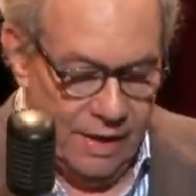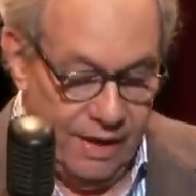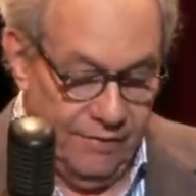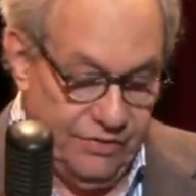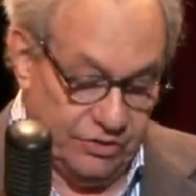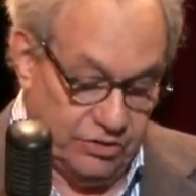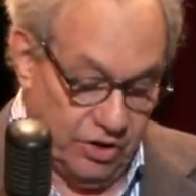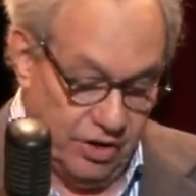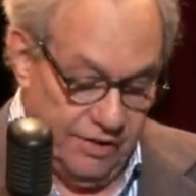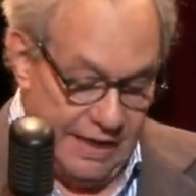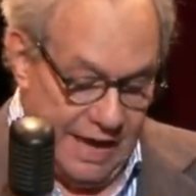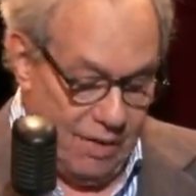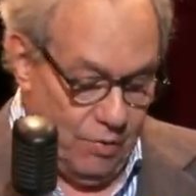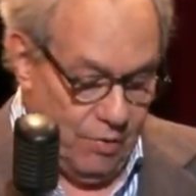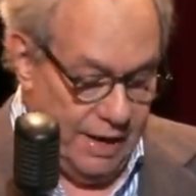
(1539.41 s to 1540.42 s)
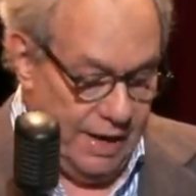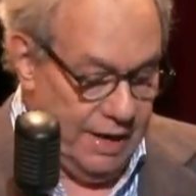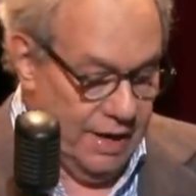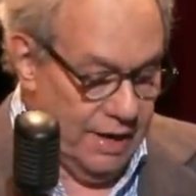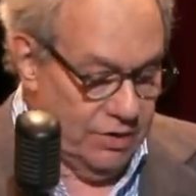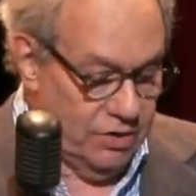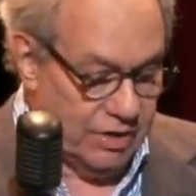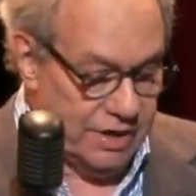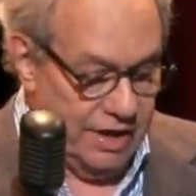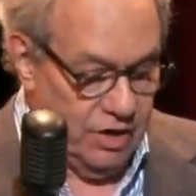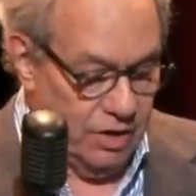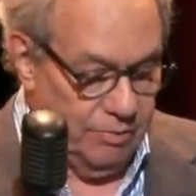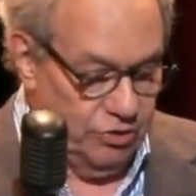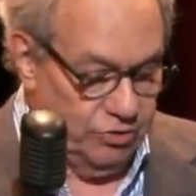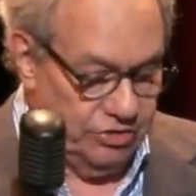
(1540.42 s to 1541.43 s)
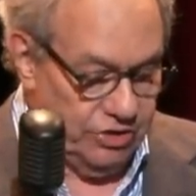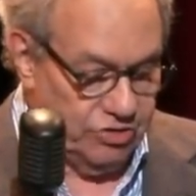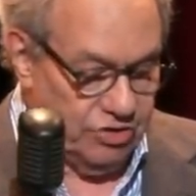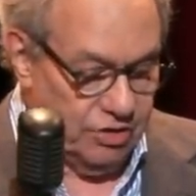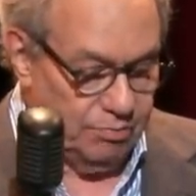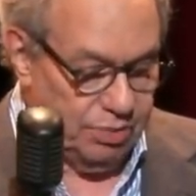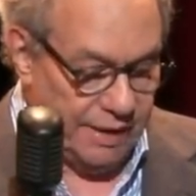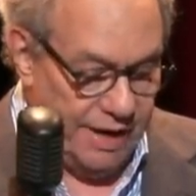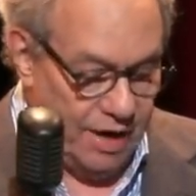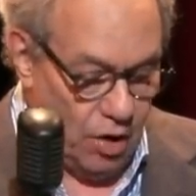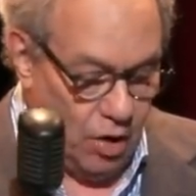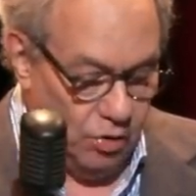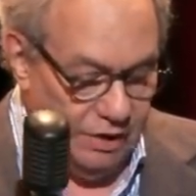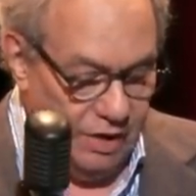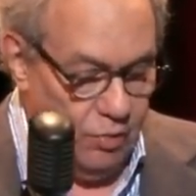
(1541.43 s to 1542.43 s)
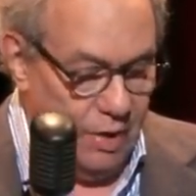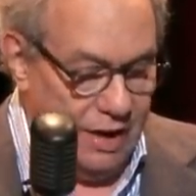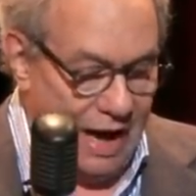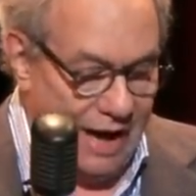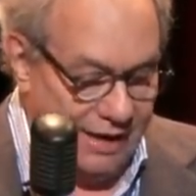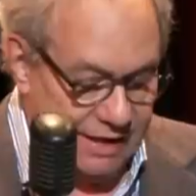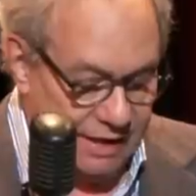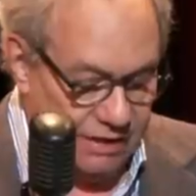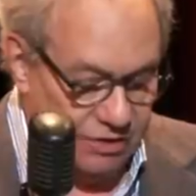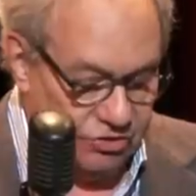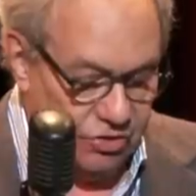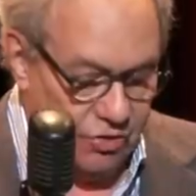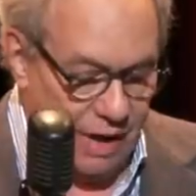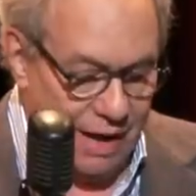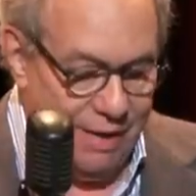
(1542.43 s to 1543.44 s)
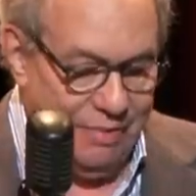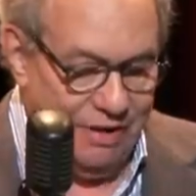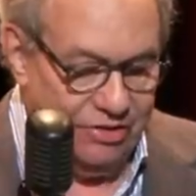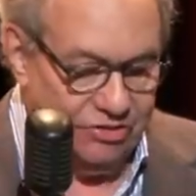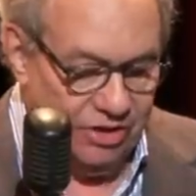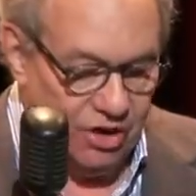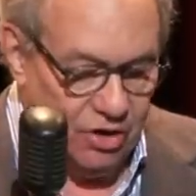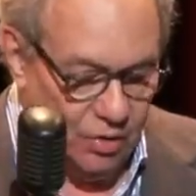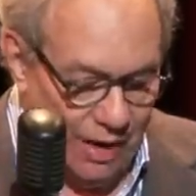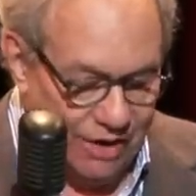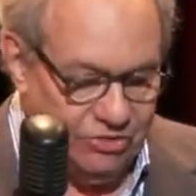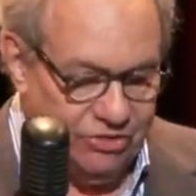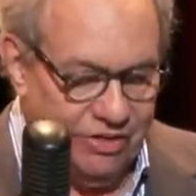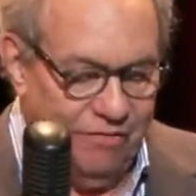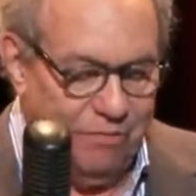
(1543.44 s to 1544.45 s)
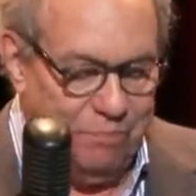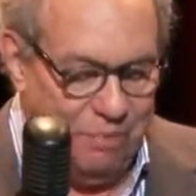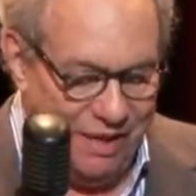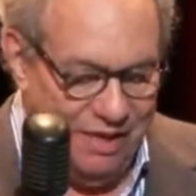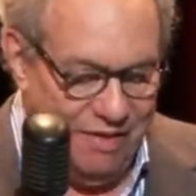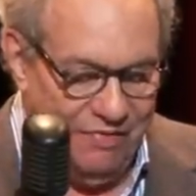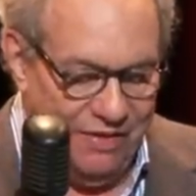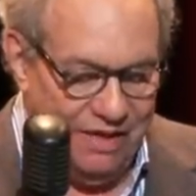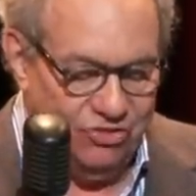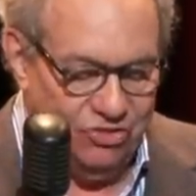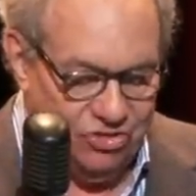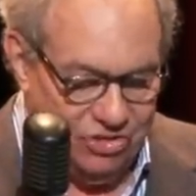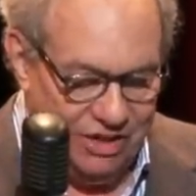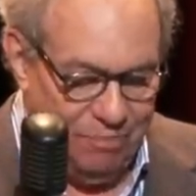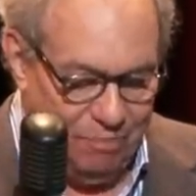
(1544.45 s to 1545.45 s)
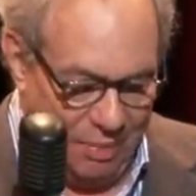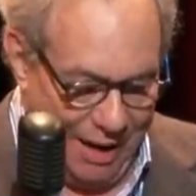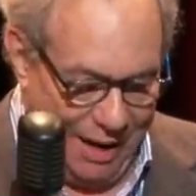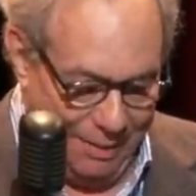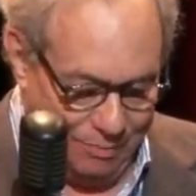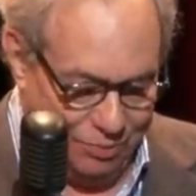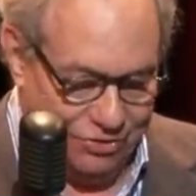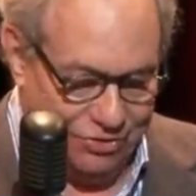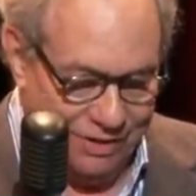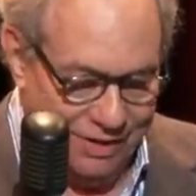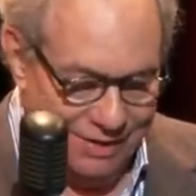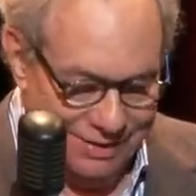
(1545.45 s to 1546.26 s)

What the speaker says: If you turn that way, you can hear a musician play only what I can describe as aggressive PVC pipes.